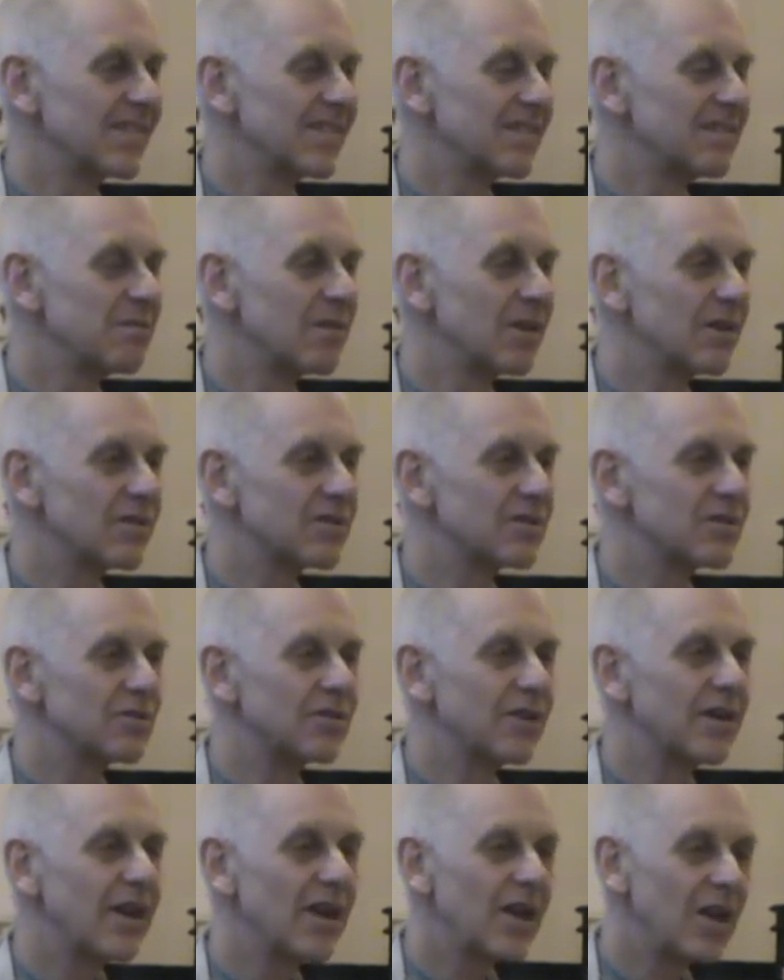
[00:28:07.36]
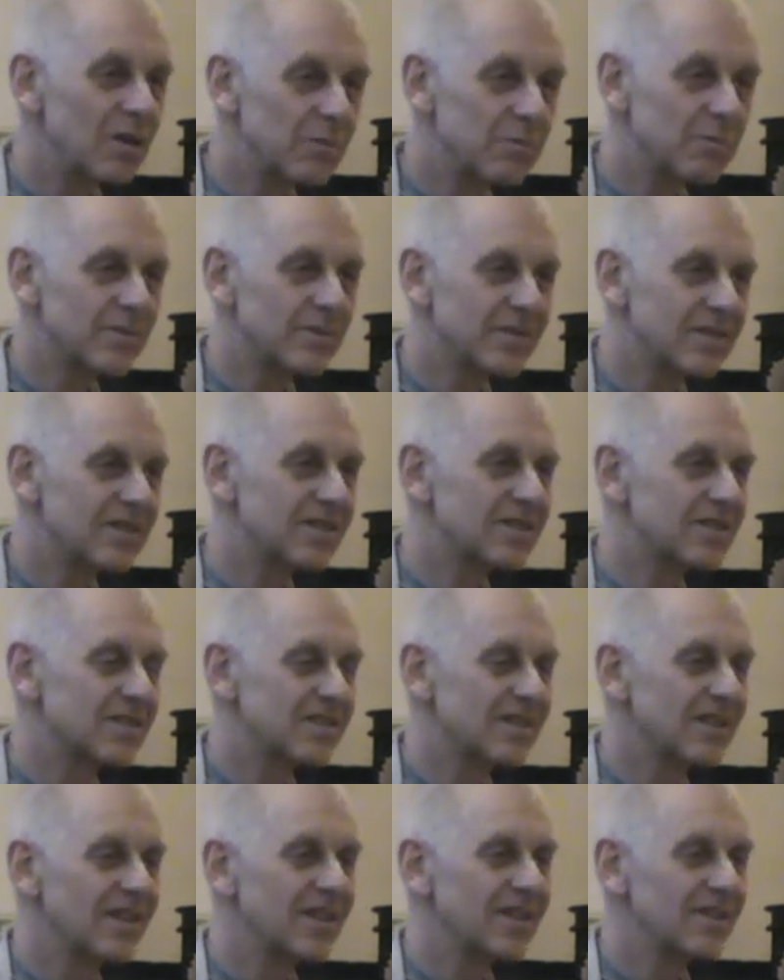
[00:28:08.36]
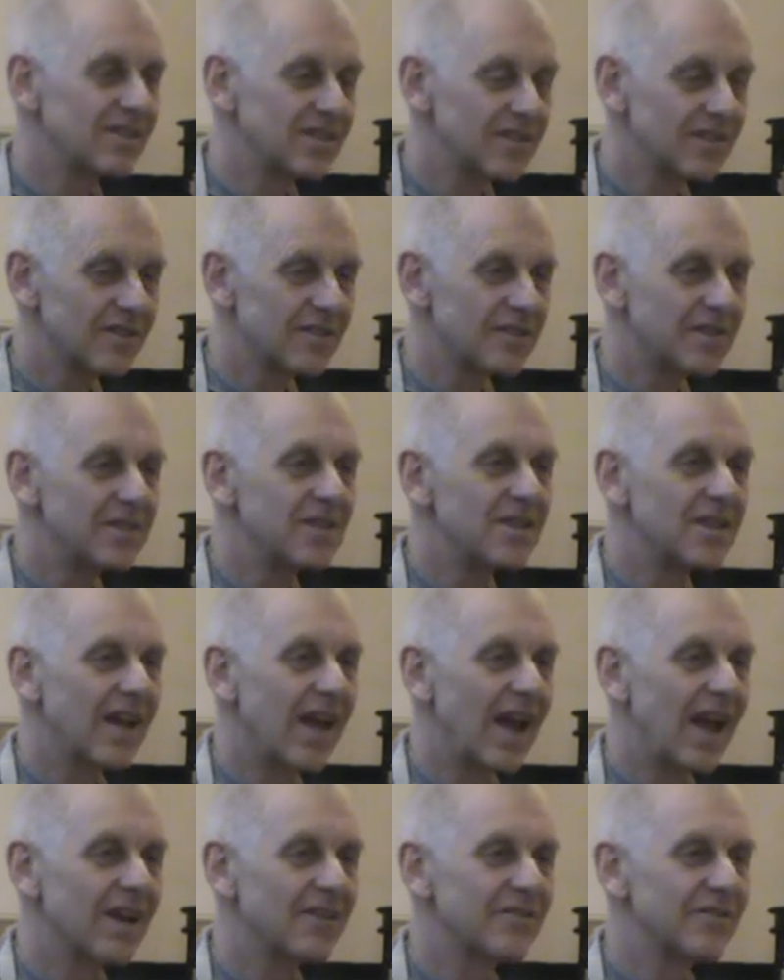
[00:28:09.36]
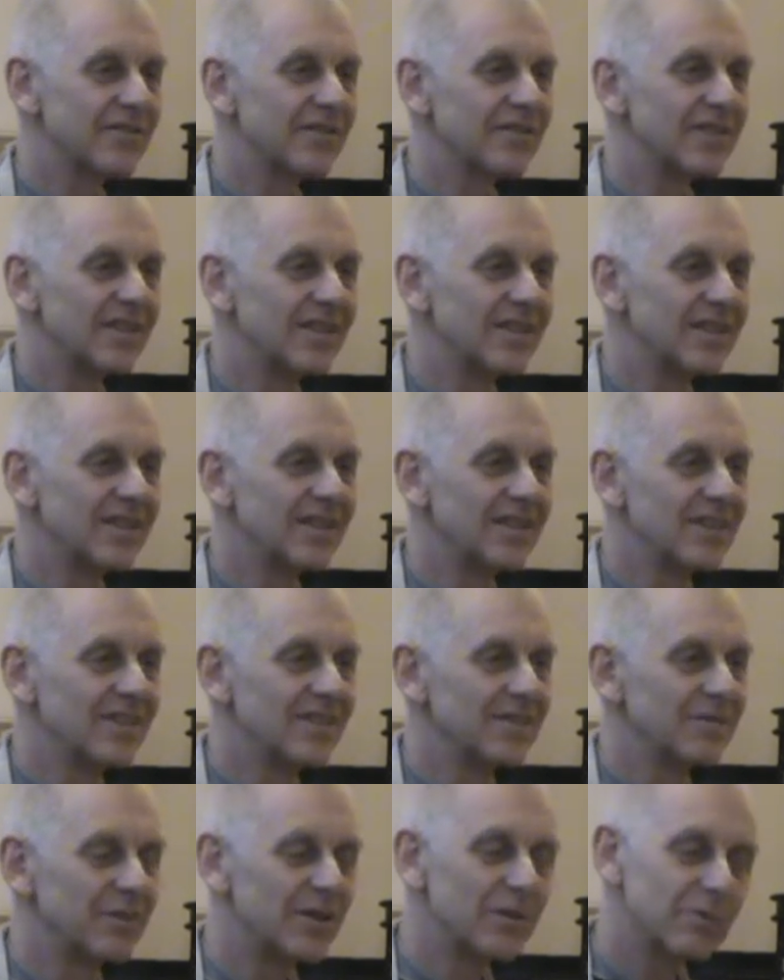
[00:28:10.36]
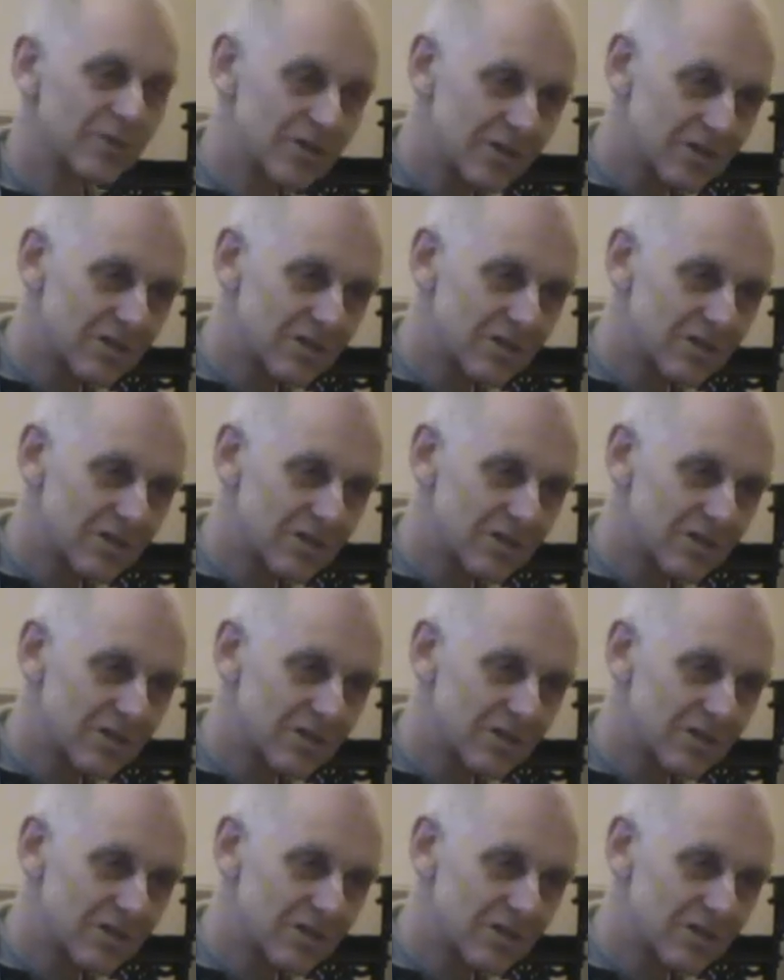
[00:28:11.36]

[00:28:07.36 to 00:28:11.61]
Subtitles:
He wanted to help this little deer calf, but he